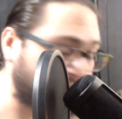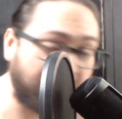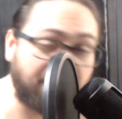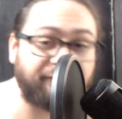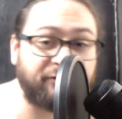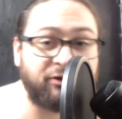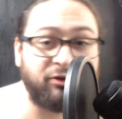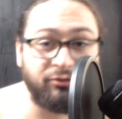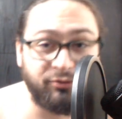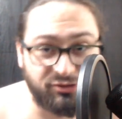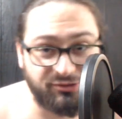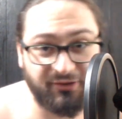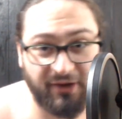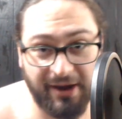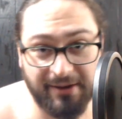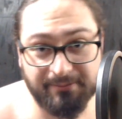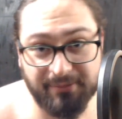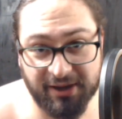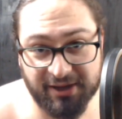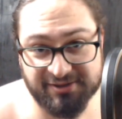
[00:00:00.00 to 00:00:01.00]
a huge
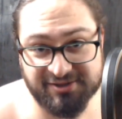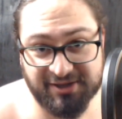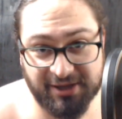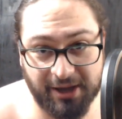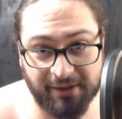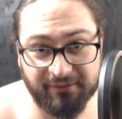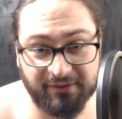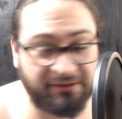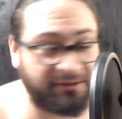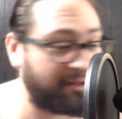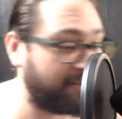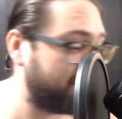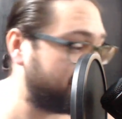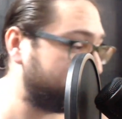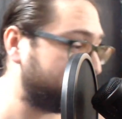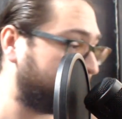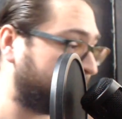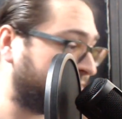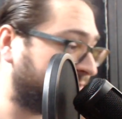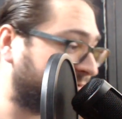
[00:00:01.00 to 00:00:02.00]
fan base, Kevin, let me tell you.